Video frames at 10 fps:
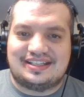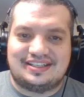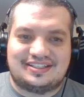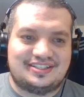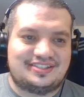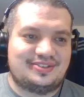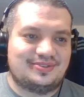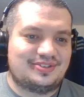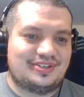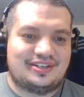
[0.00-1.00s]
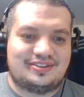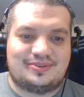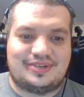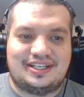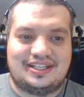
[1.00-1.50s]
just don't turn out the
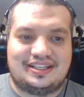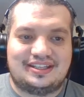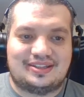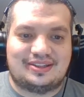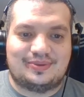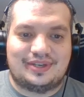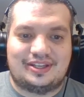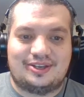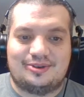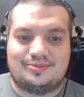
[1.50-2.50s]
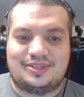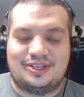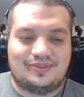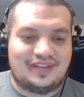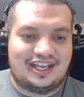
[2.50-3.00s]
way they hope.
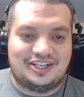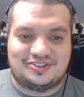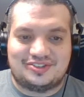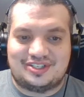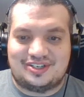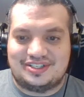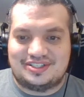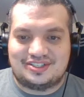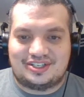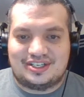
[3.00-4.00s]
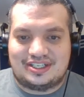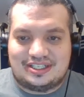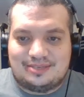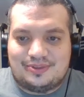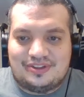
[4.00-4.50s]
You know, the Angels series is a good
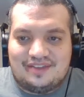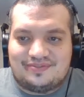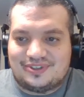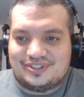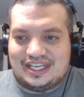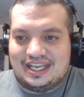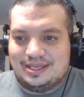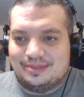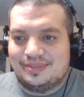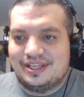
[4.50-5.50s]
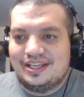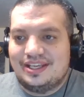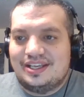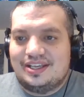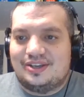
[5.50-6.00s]
example. That first game,
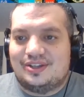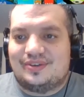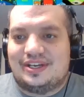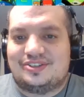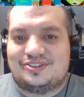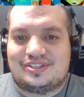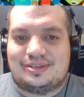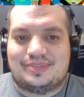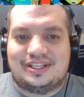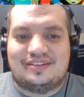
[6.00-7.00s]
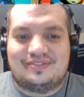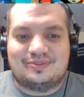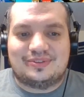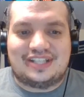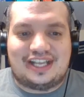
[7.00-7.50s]
you know, the Rangers, I believe it
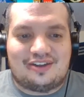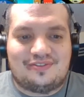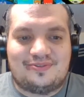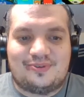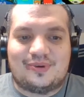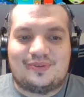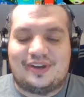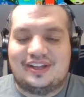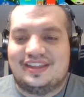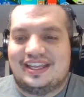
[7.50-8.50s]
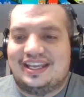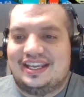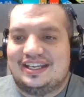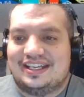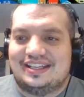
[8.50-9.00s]
was like a 4-run
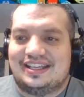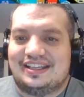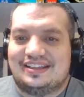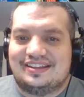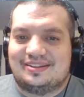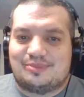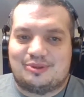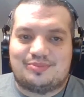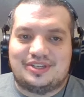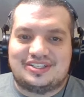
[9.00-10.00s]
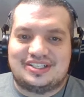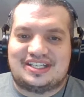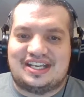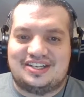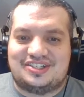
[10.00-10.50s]
lead, and then the bullpen just
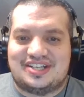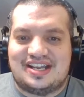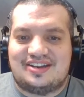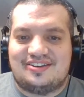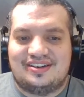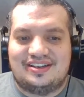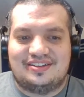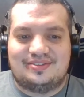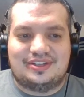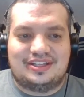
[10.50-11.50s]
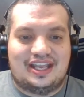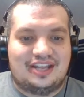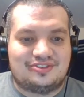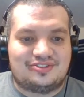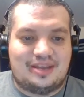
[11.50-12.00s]
kind of shattered, and the
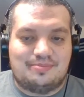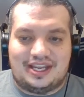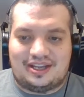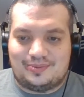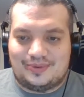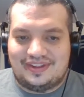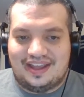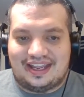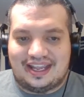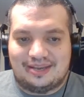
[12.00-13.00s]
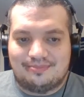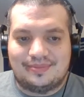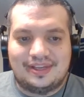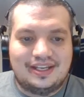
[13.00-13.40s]
Angels came back and won that game.